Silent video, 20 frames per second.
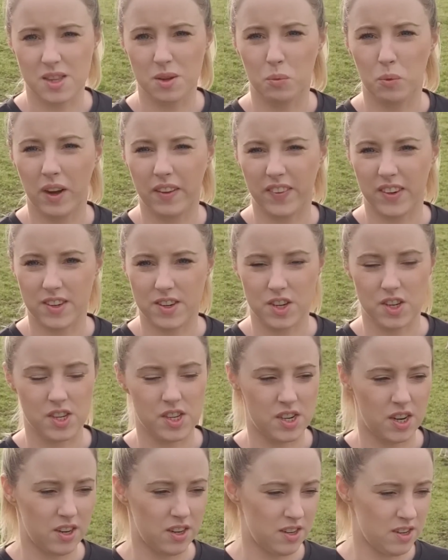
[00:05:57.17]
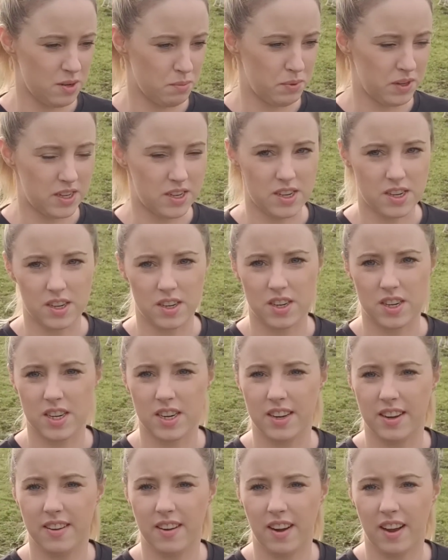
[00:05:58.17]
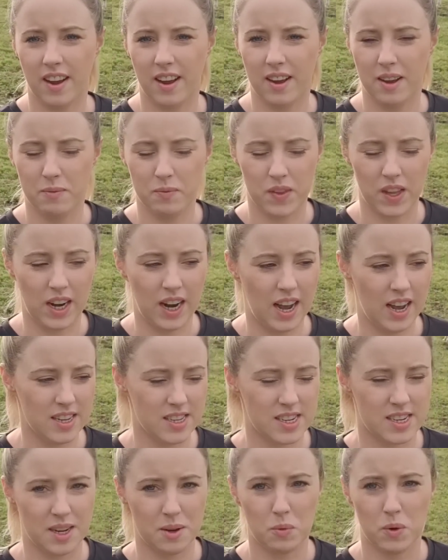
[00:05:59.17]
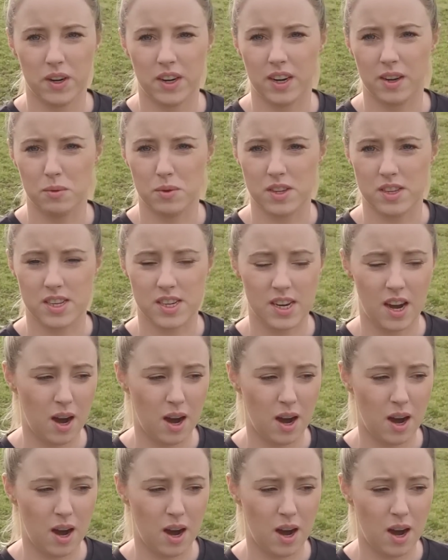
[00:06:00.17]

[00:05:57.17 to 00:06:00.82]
The weather just turned a bit dirty the last day when I was